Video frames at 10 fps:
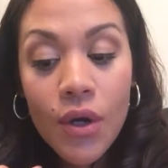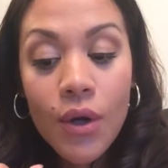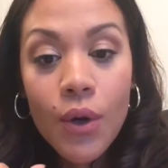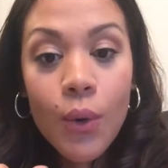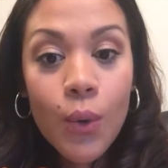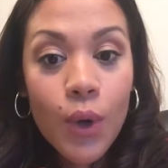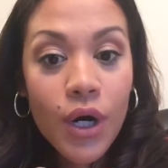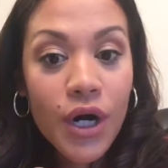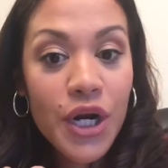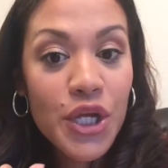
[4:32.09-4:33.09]

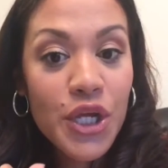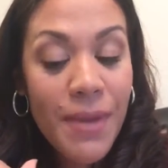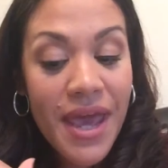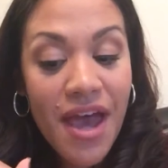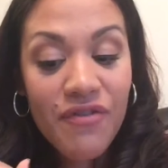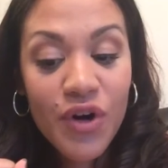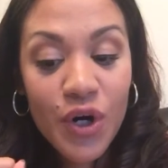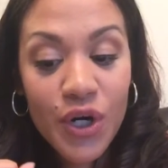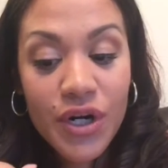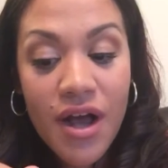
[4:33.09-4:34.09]
Or you may have
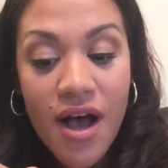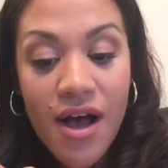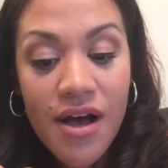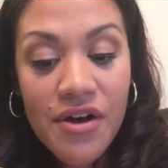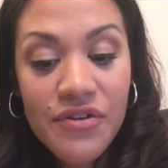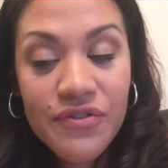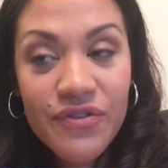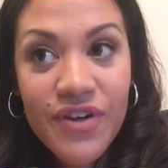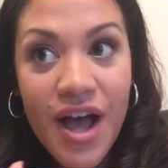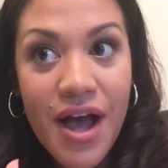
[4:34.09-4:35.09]
heard of
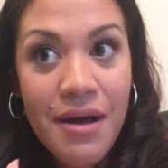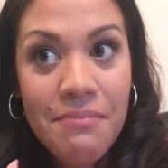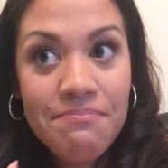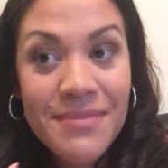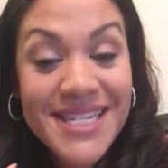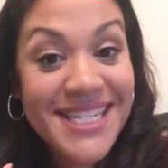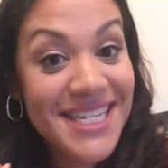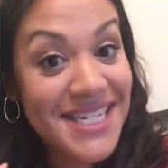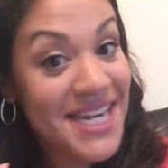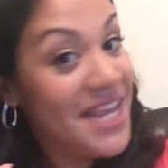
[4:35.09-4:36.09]

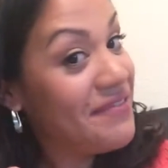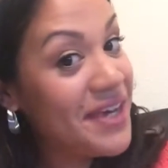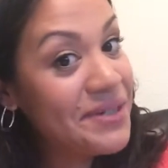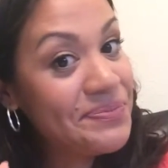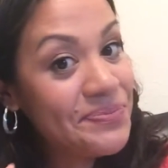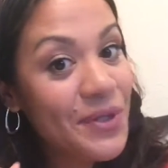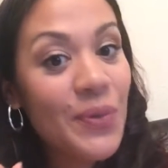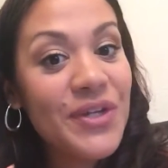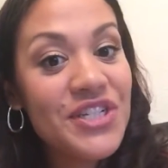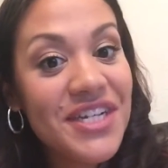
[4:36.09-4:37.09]
Skindinavia,
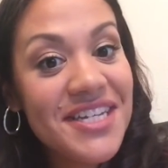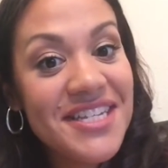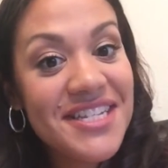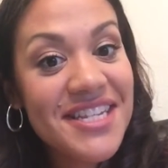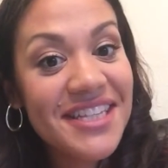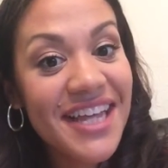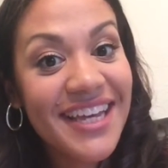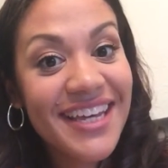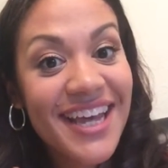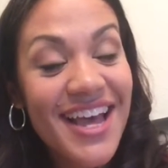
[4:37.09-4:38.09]
which is like
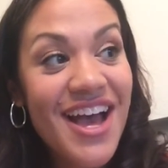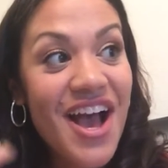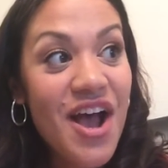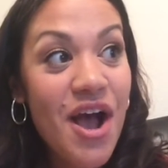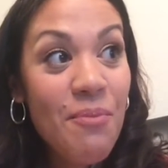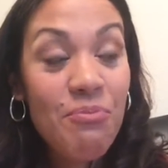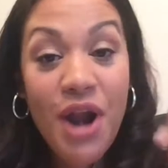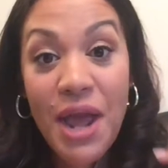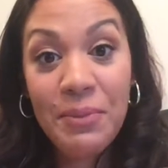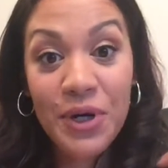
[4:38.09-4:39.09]

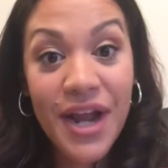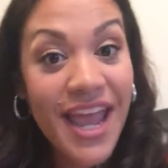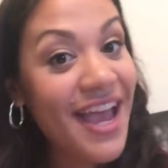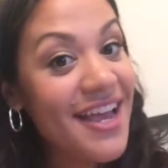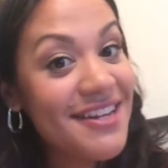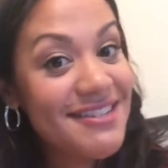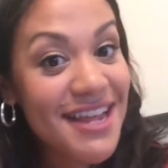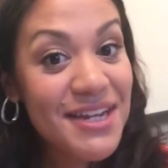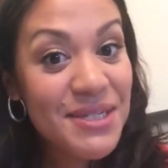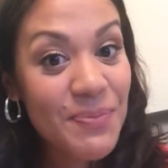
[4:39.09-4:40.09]
primer and
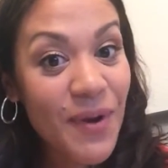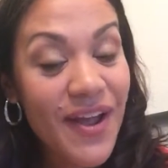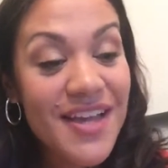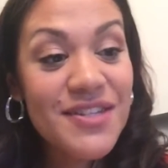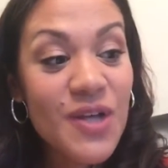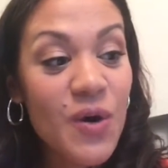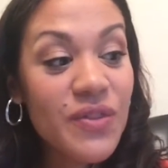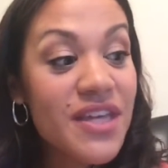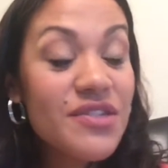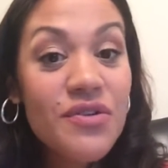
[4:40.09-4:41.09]
setting spray. And so
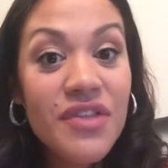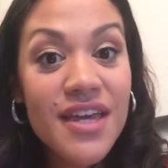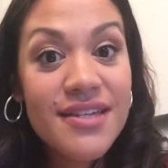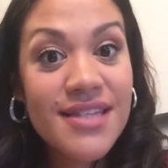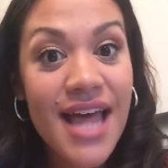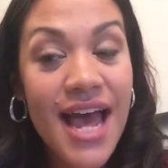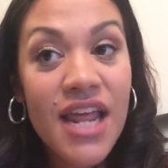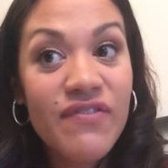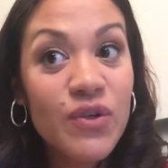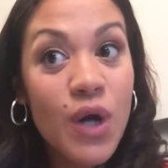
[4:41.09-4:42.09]
these are things that if
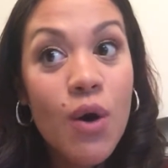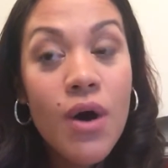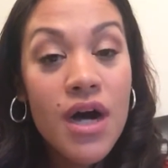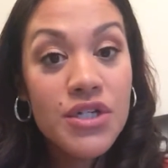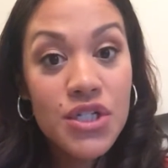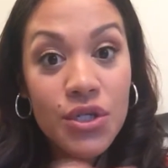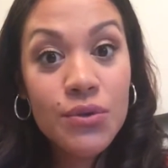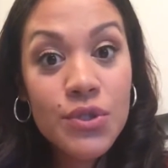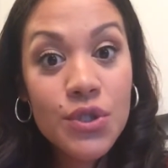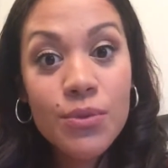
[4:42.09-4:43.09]
you go onto
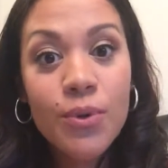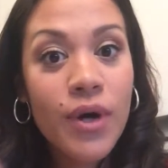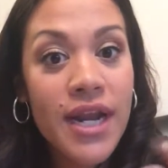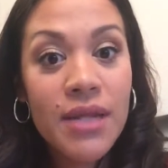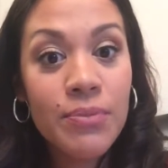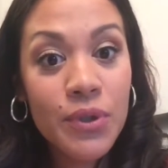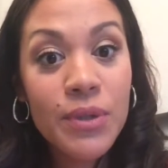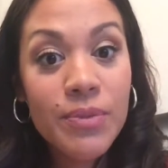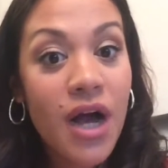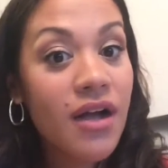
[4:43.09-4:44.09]
YouTube or any beauty
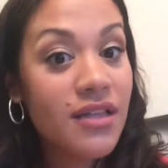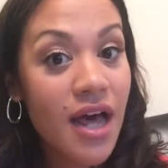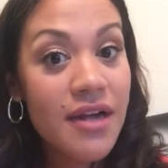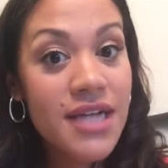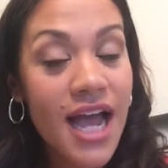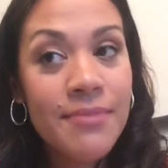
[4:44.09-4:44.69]
blog, a lot of times